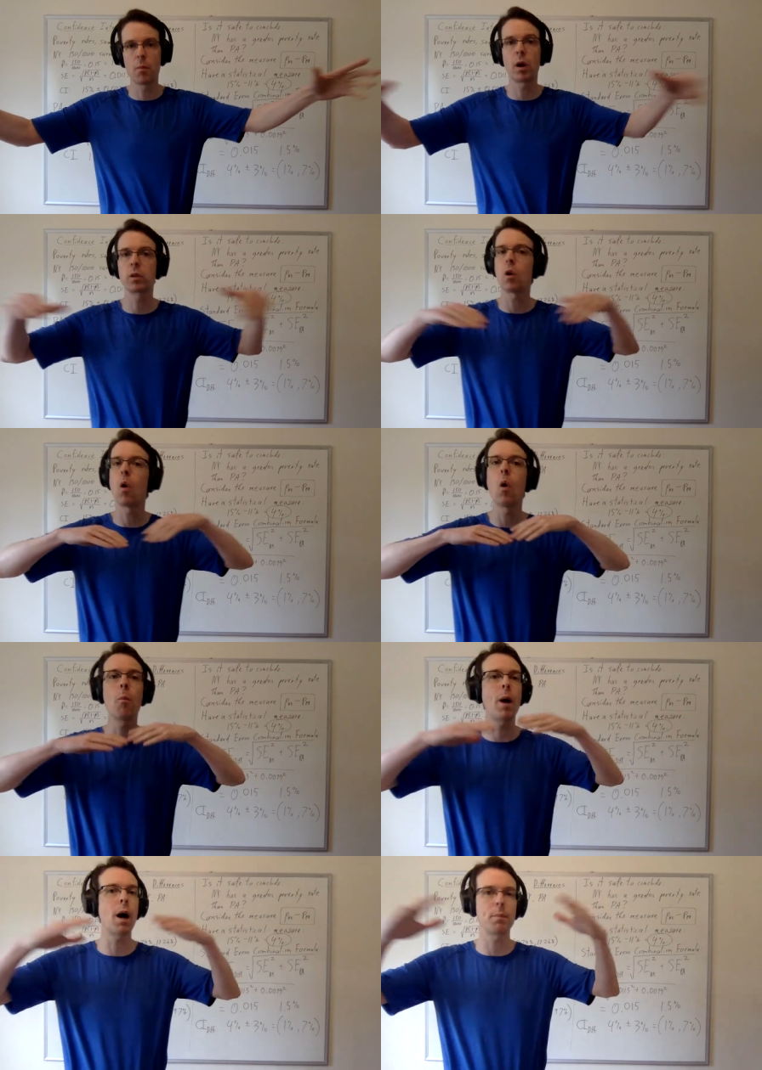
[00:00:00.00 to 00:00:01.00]
among the whole
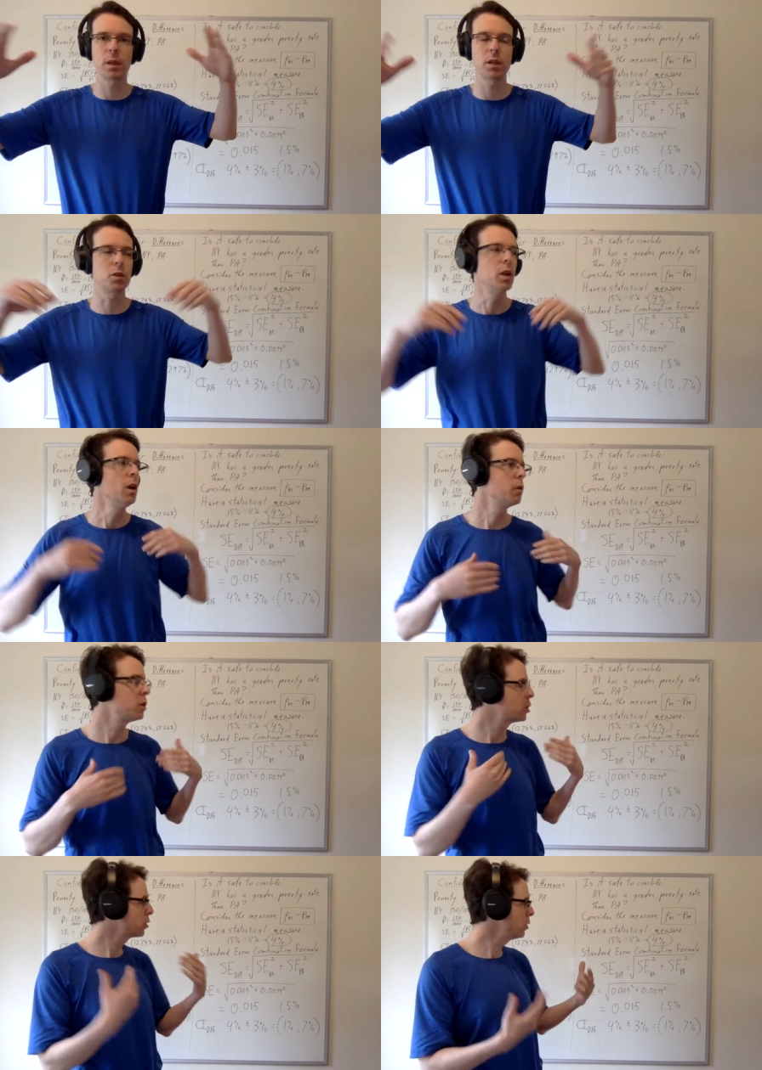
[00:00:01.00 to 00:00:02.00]
population, the
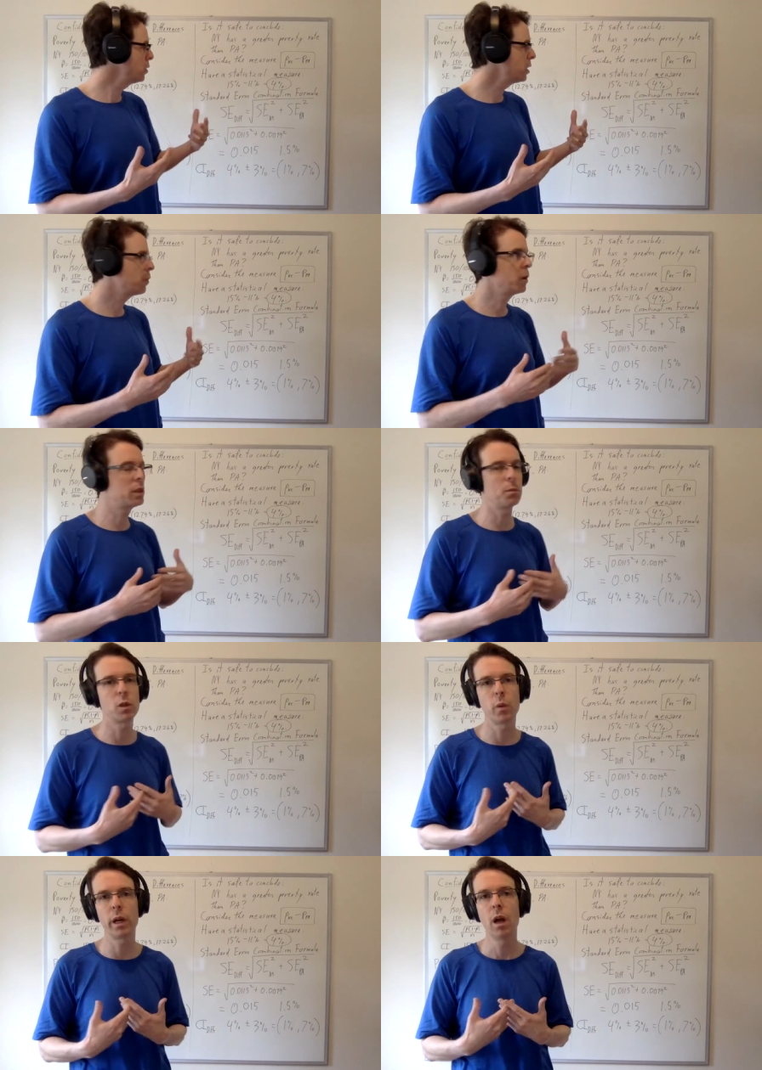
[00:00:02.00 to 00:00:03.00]
true difference
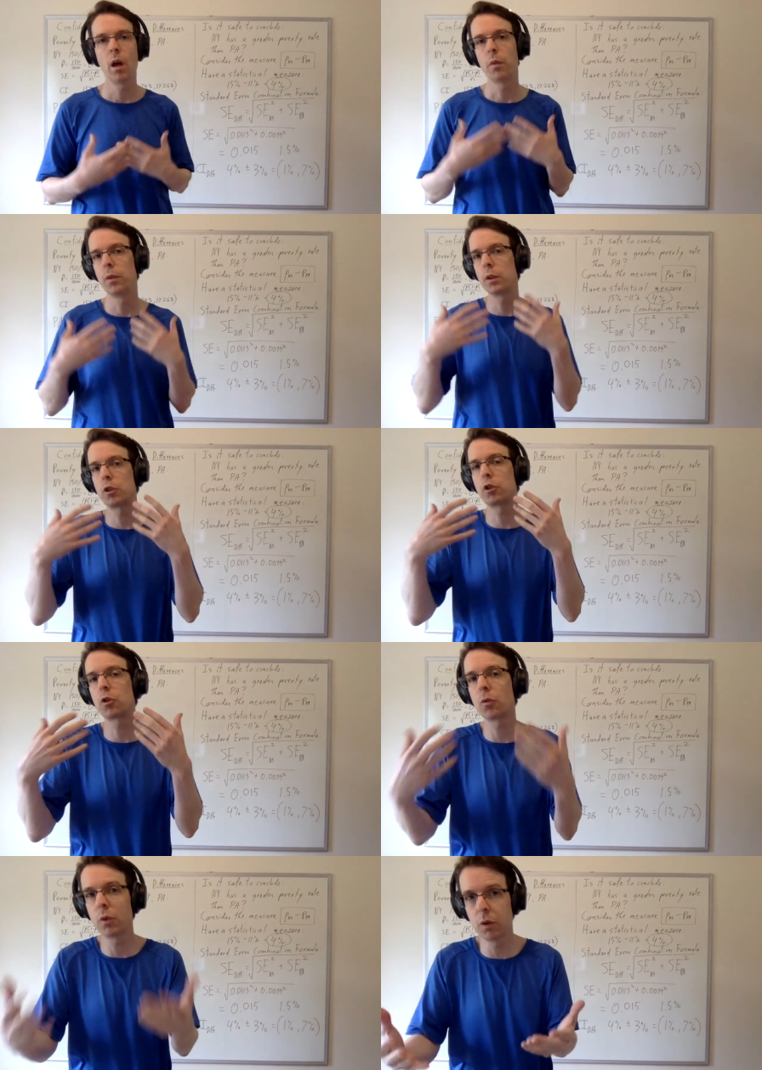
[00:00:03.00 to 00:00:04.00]
between the
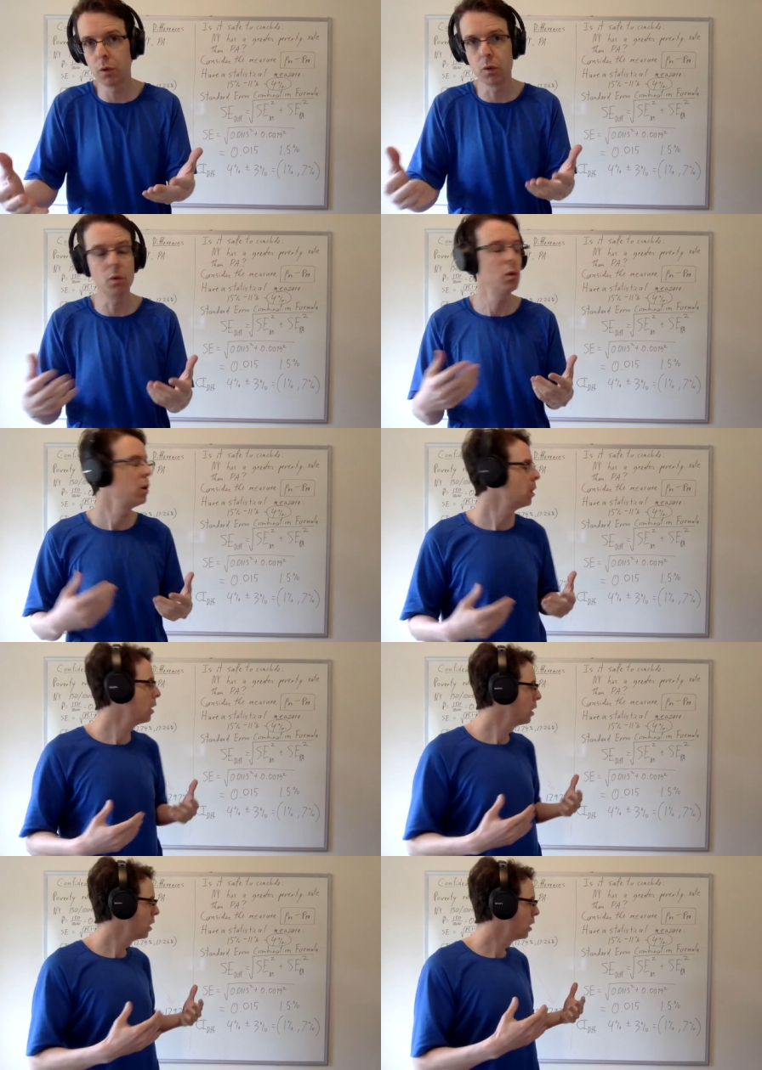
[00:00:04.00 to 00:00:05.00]
true
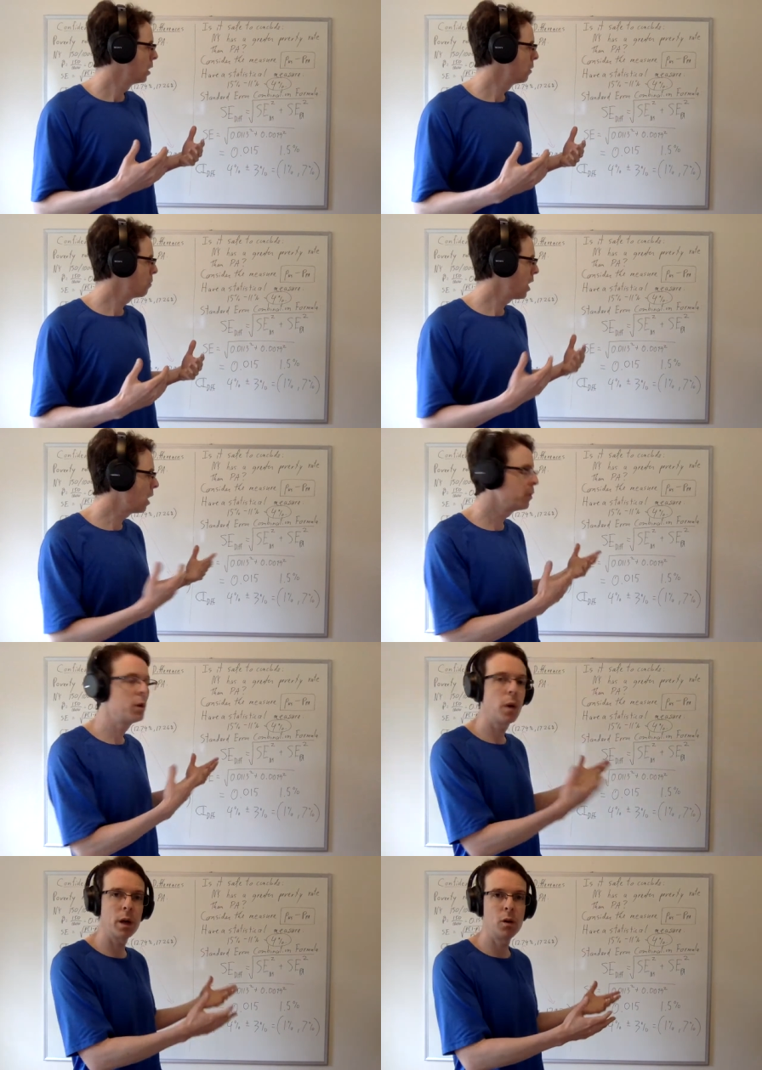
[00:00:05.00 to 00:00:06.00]

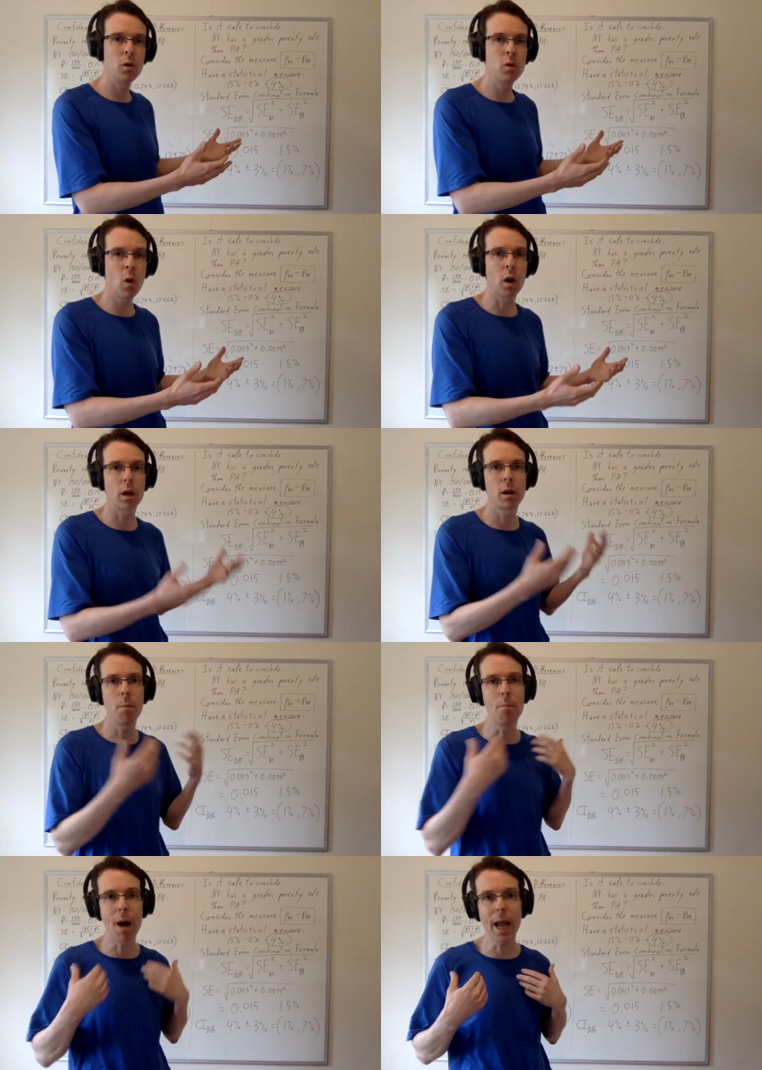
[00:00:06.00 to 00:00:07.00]
poverty rate in New York
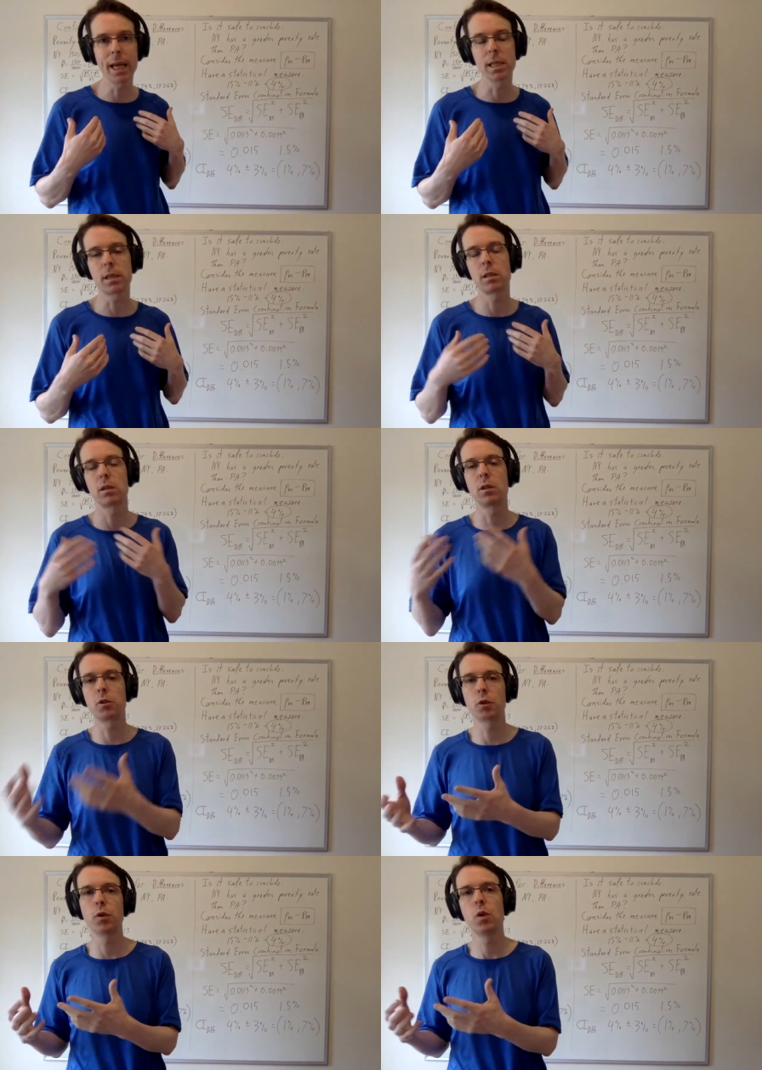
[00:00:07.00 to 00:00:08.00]
minus the
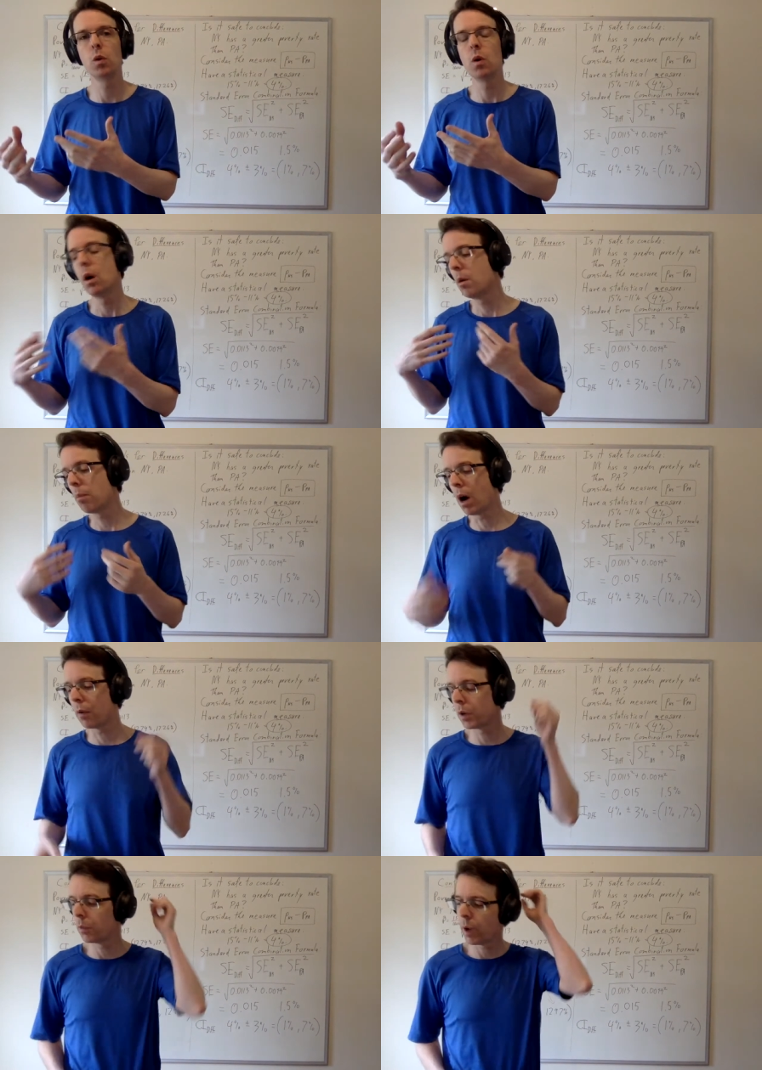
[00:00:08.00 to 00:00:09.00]
true
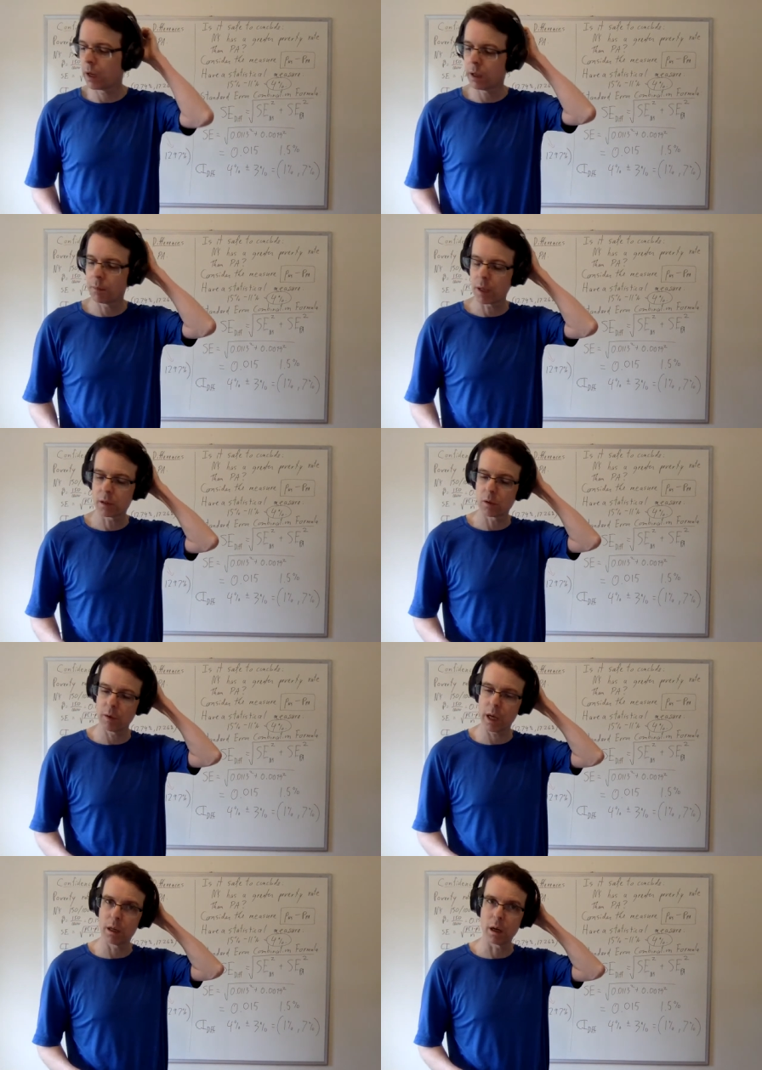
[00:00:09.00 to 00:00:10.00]
poverty rate in
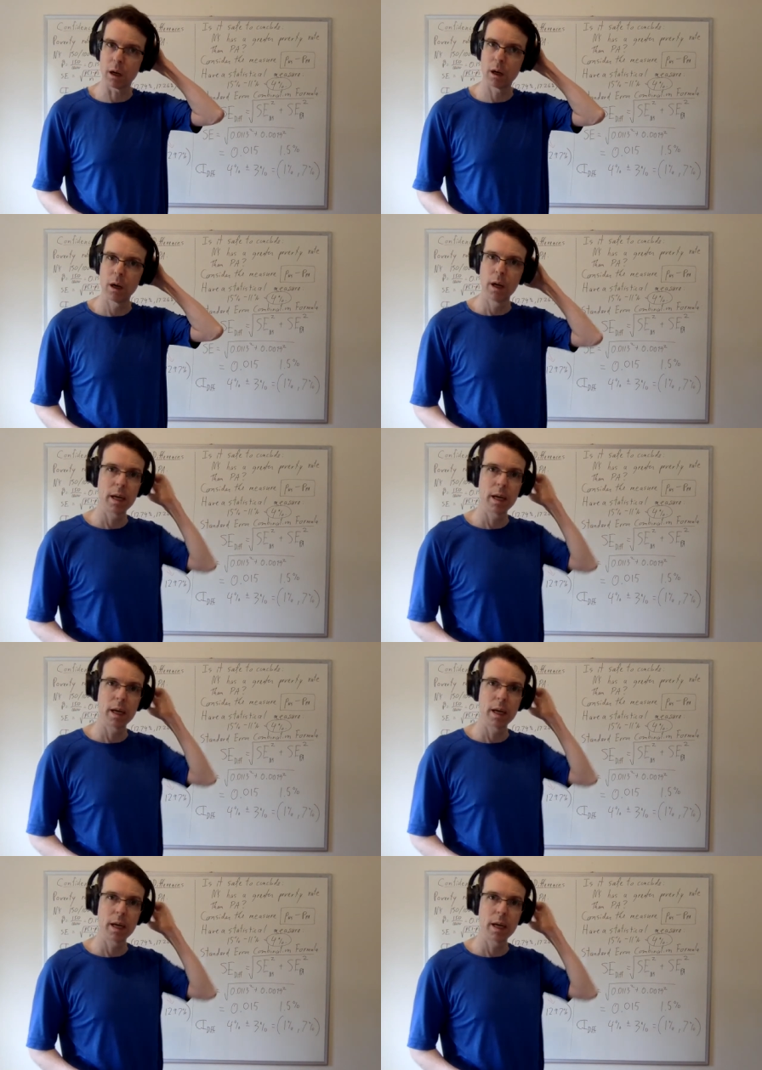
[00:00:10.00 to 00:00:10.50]
Pennsylvania